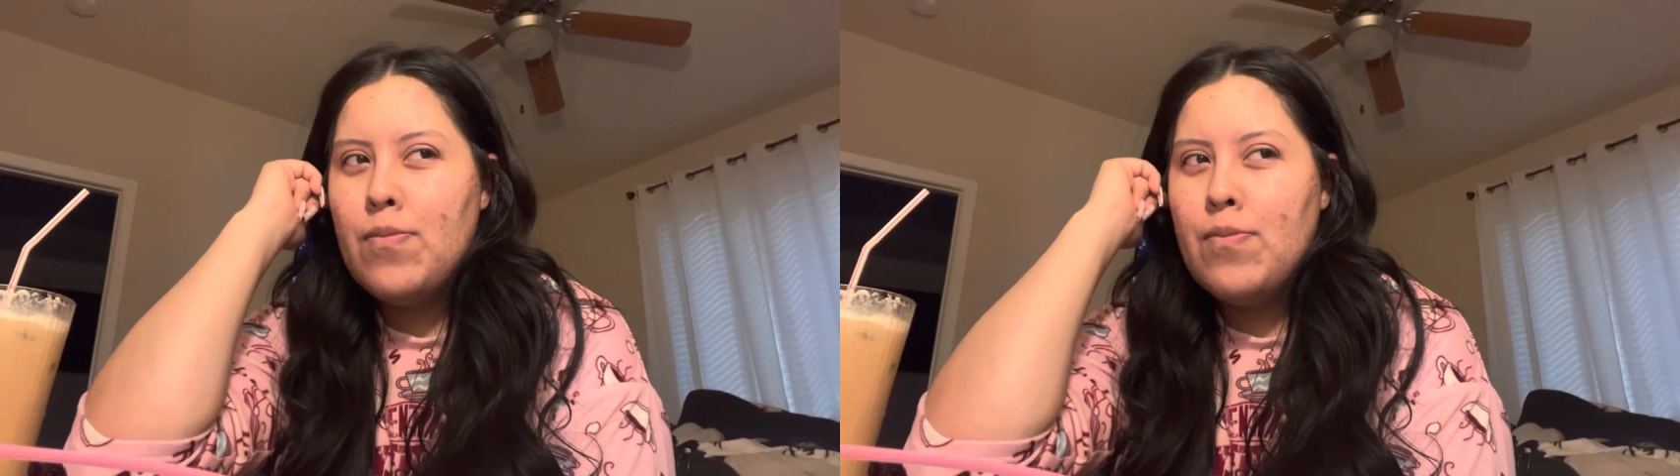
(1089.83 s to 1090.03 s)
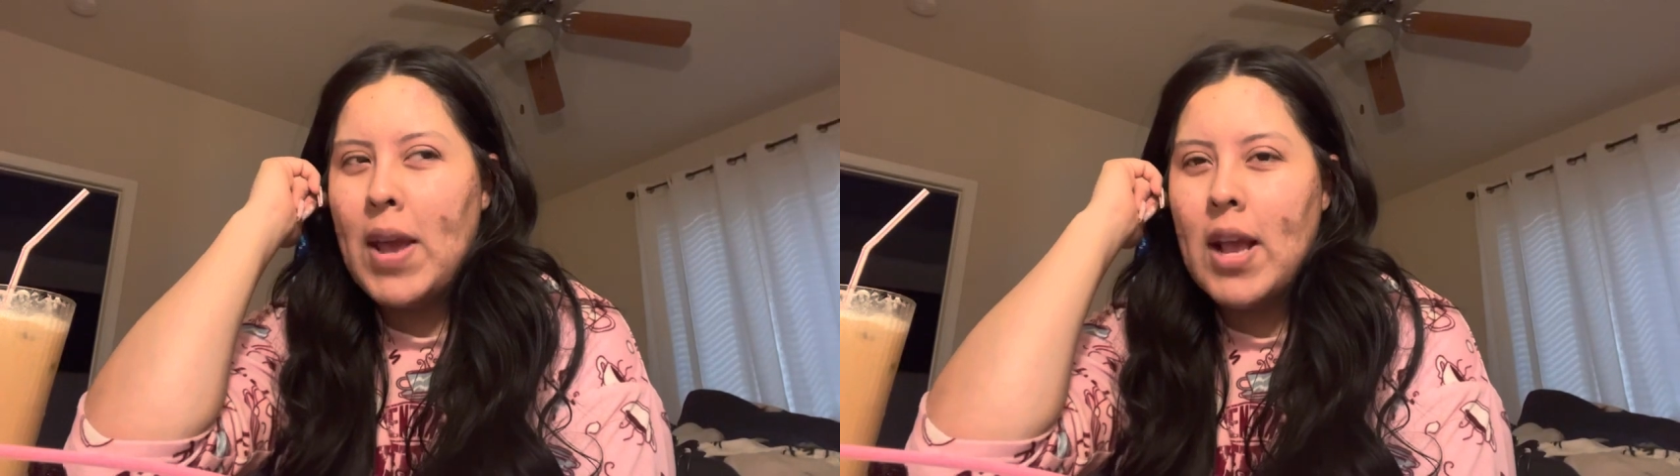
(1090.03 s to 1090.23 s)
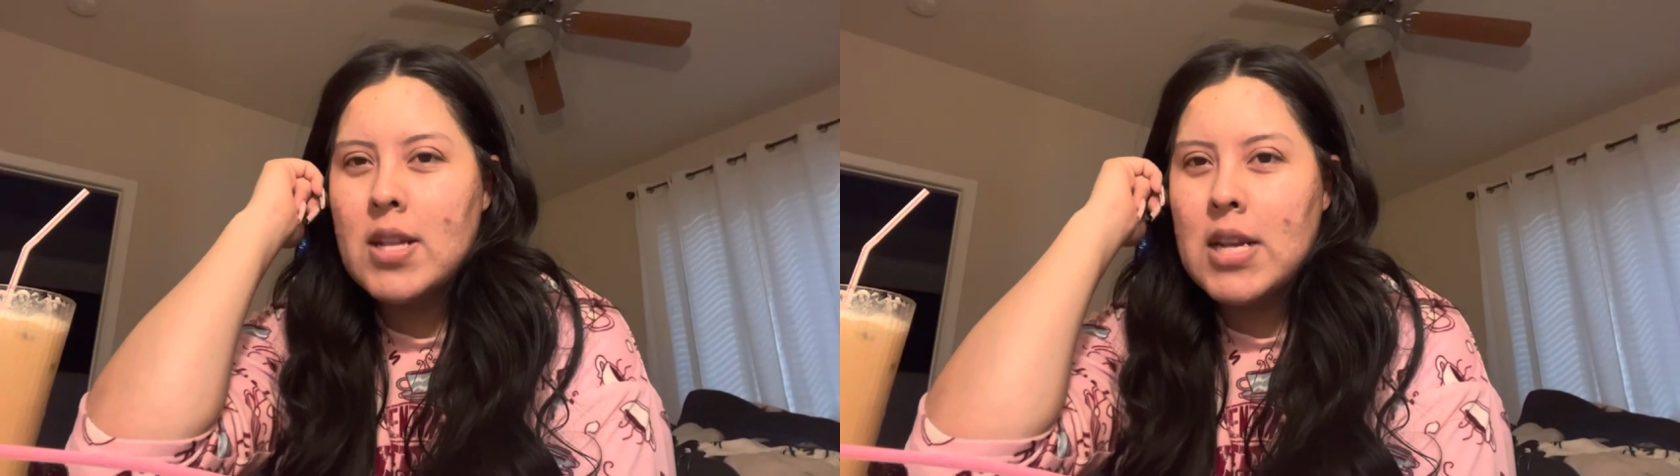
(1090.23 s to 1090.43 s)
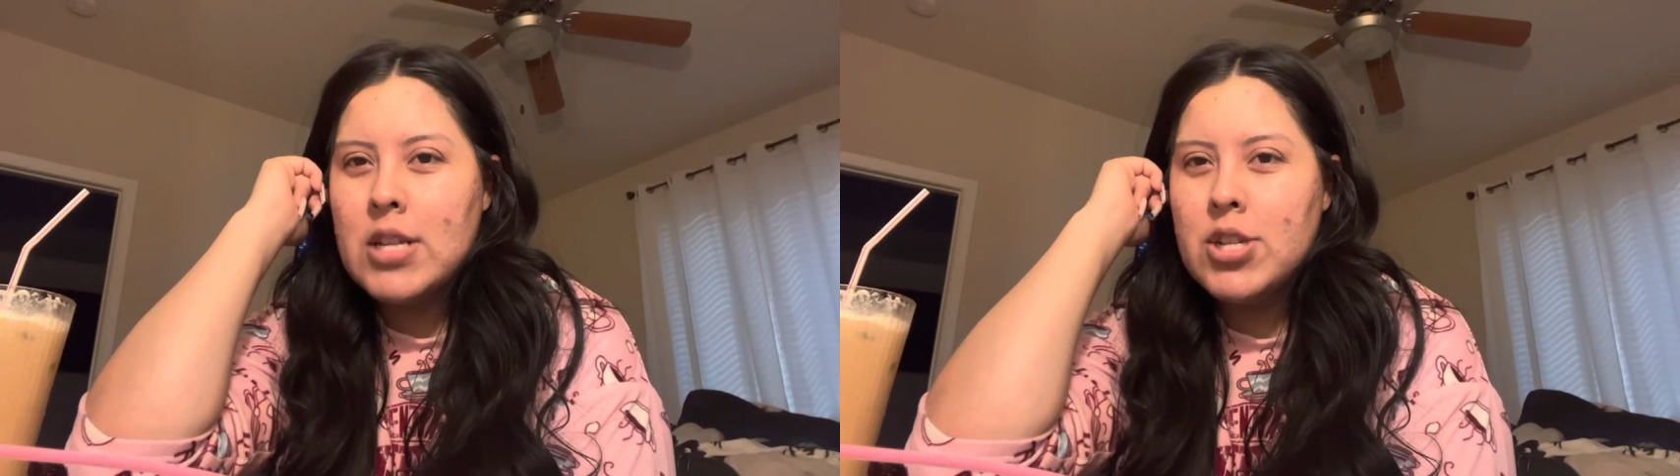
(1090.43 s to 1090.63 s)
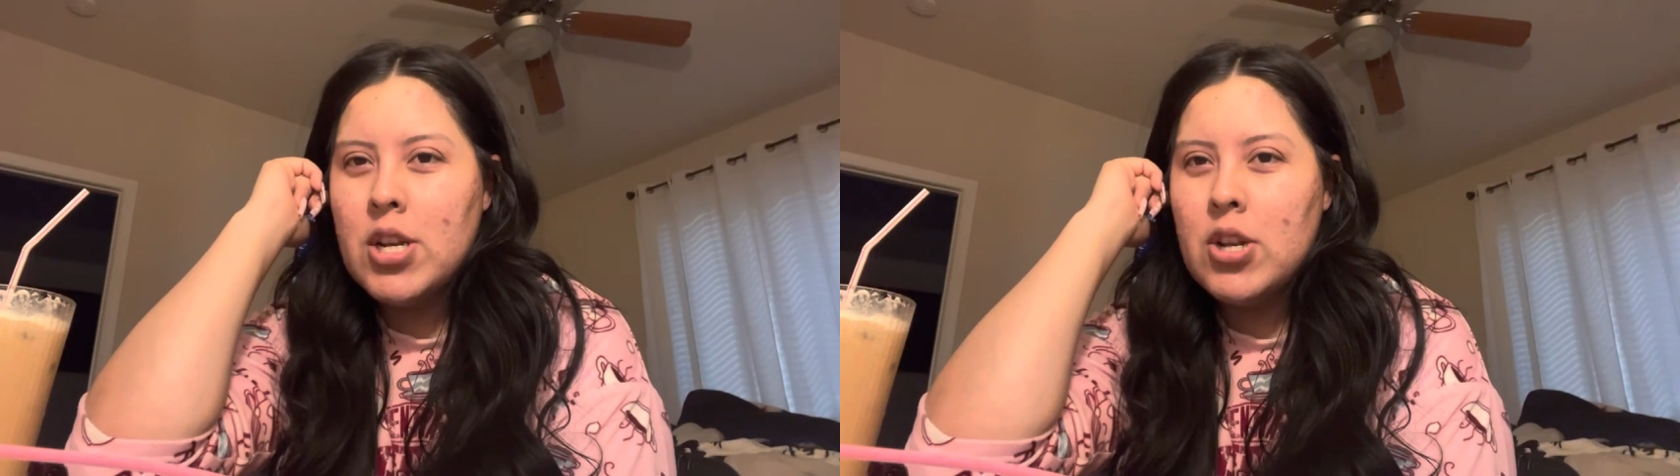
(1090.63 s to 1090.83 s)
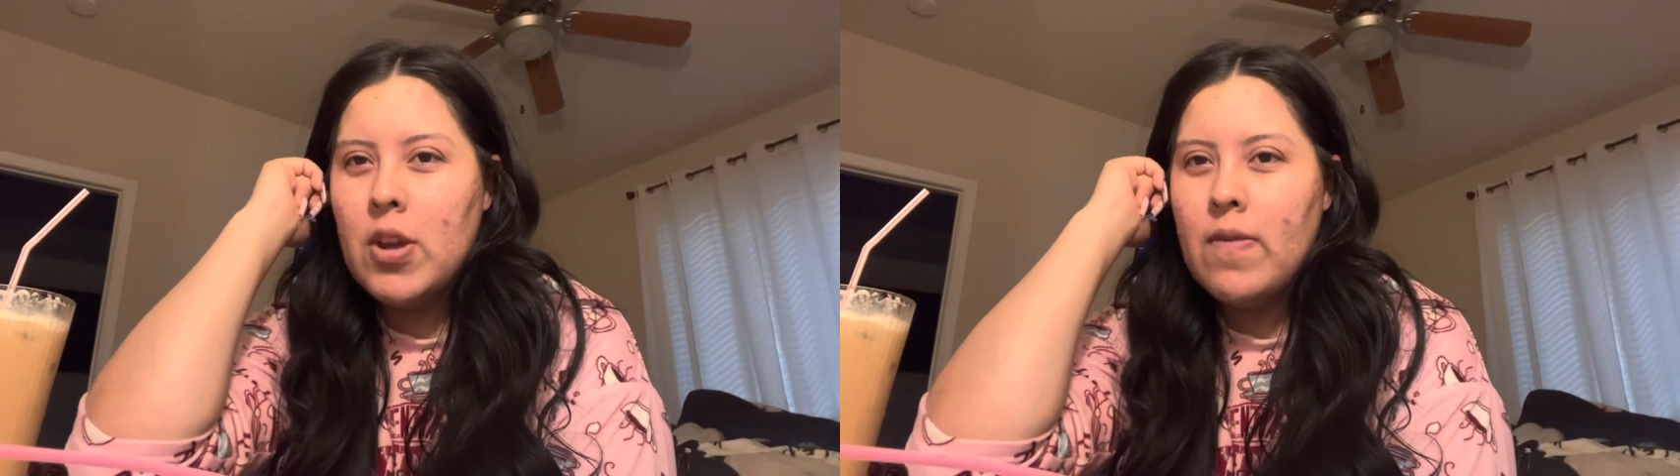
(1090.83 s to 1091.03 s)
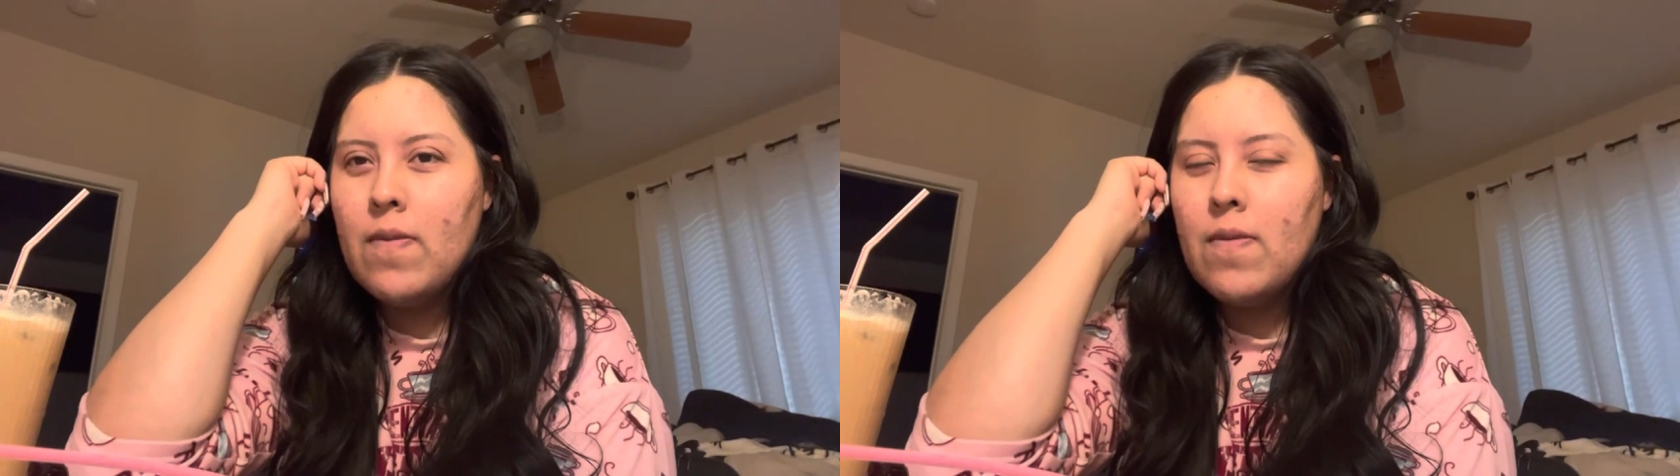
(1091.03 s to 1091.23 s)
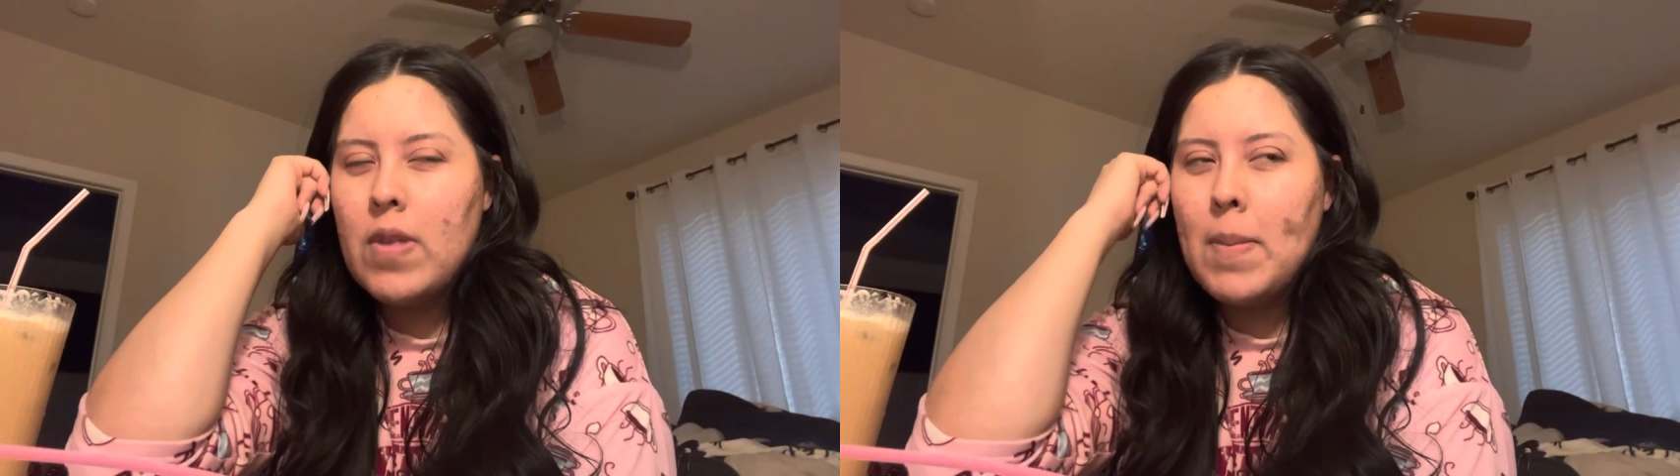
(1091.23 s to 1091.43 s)
paying attention, if
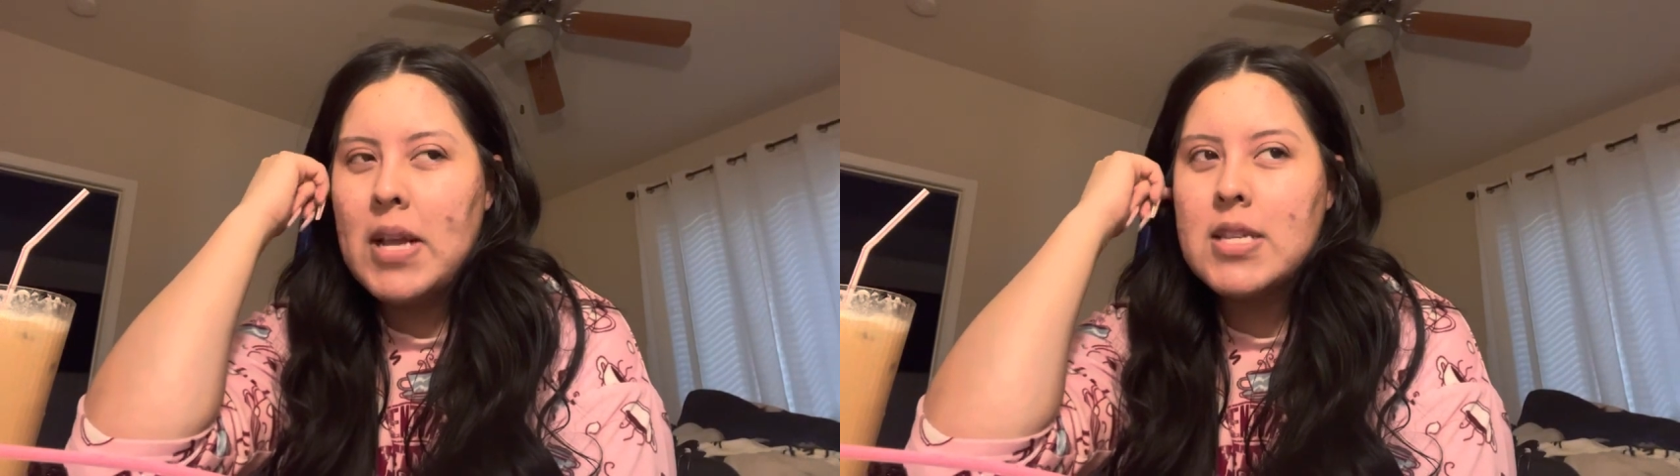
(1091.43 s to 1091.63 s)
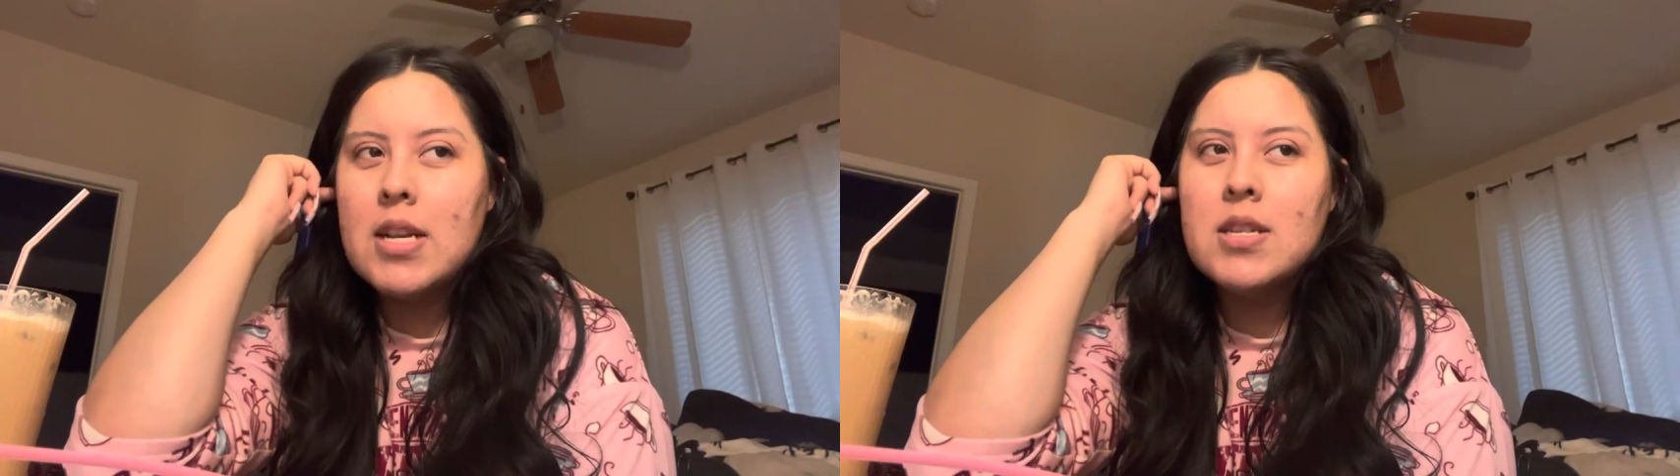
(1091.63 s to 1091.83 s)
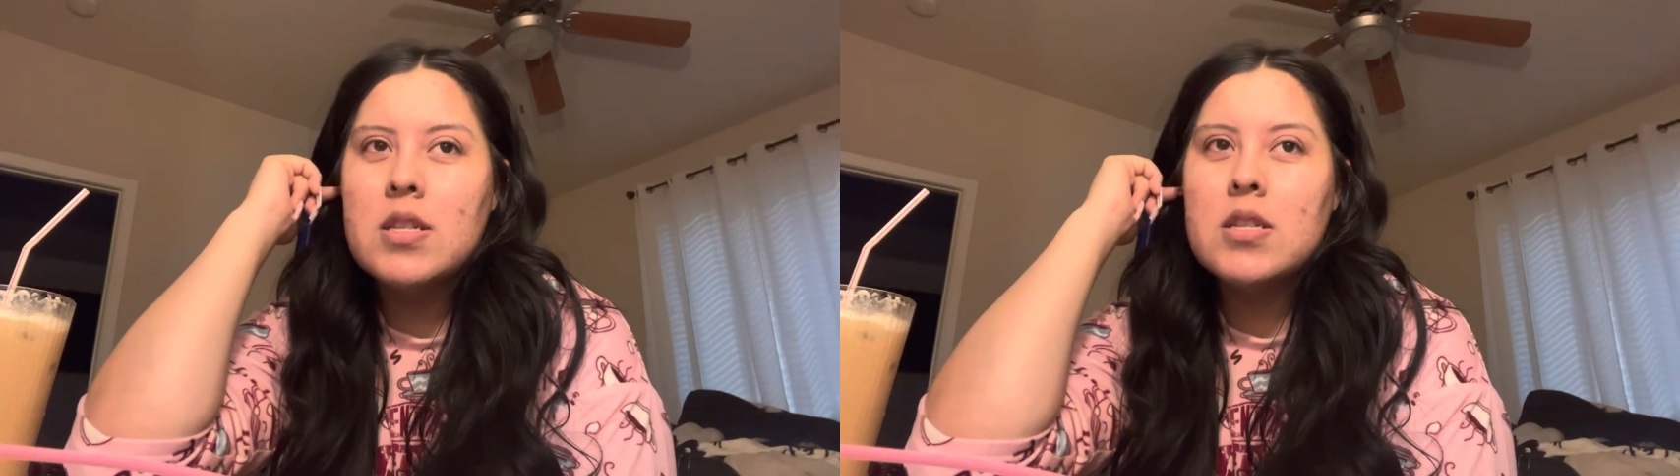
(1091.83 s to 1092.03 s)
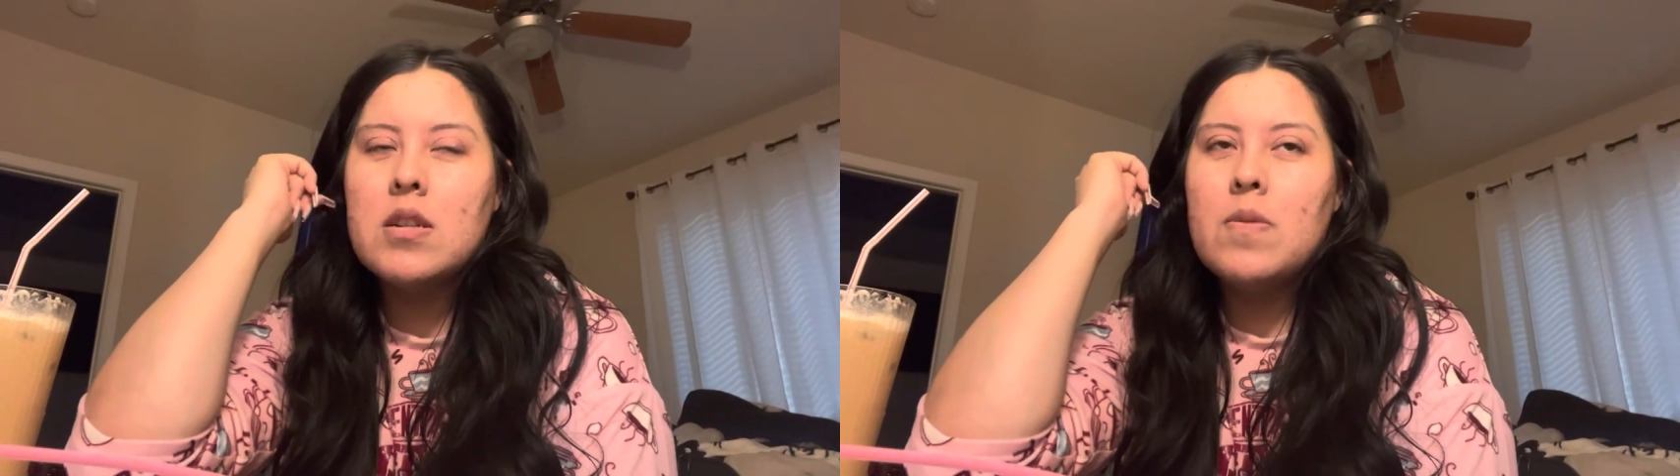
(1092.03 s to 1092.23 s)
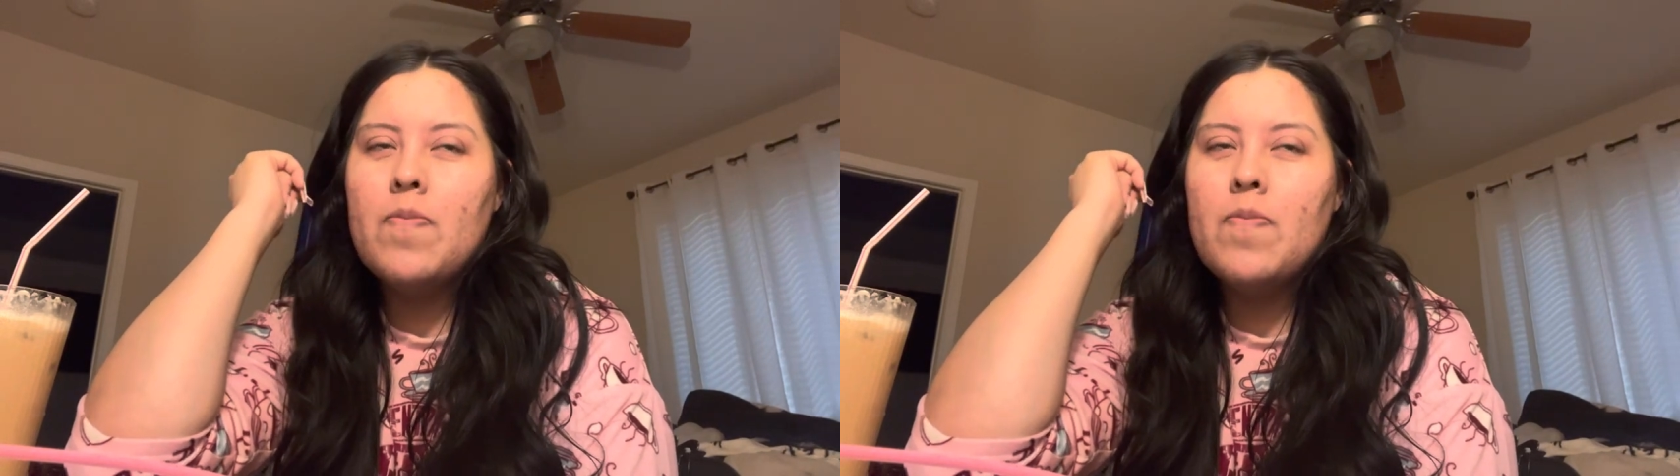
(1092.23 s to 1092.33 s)
that makes sense,